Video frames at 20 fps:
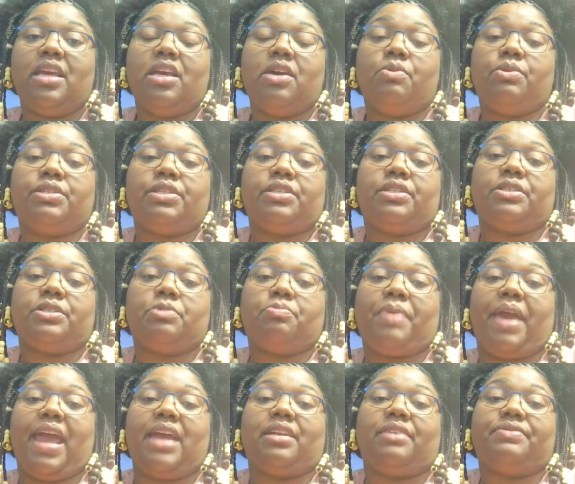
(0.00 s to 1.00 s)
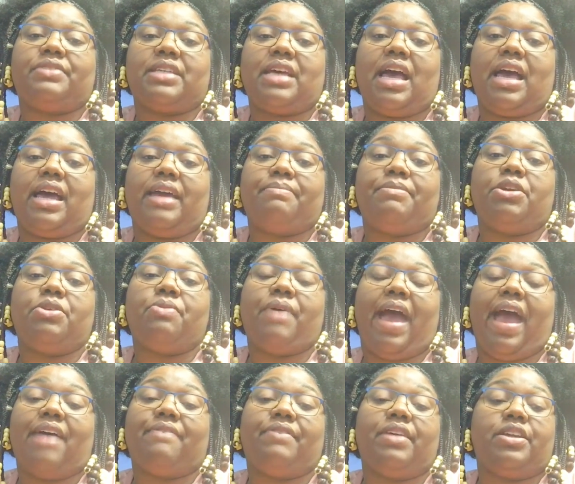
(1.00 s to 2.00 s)
which is the span of time you
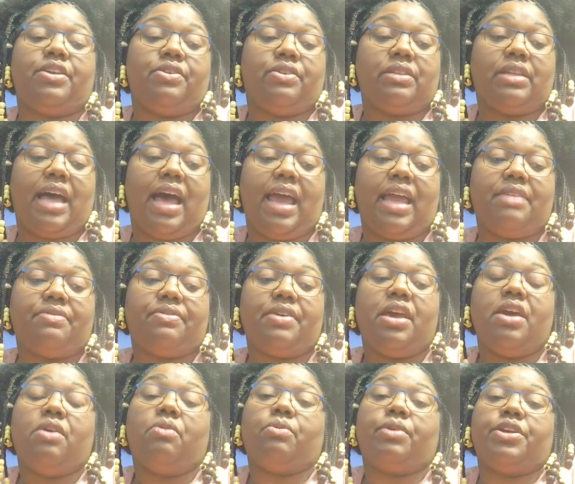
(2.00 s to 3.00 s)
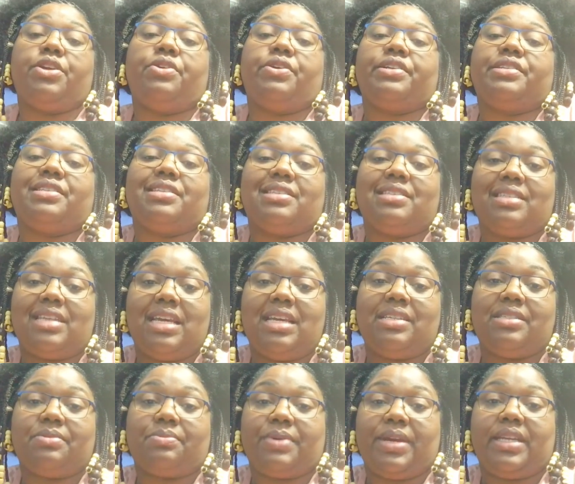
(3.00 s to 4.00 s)
have in your life where you're
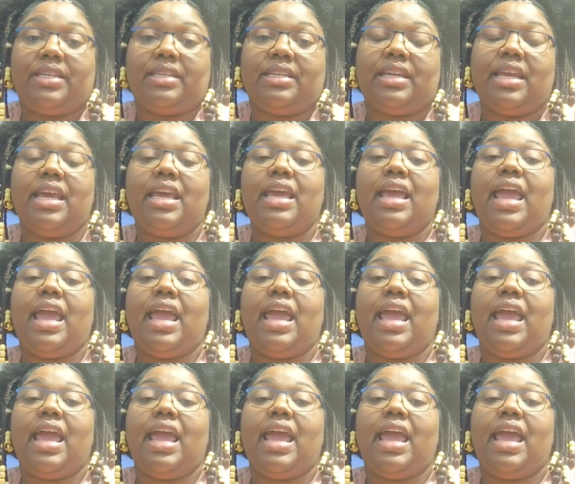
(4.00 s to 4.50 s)
disease ridden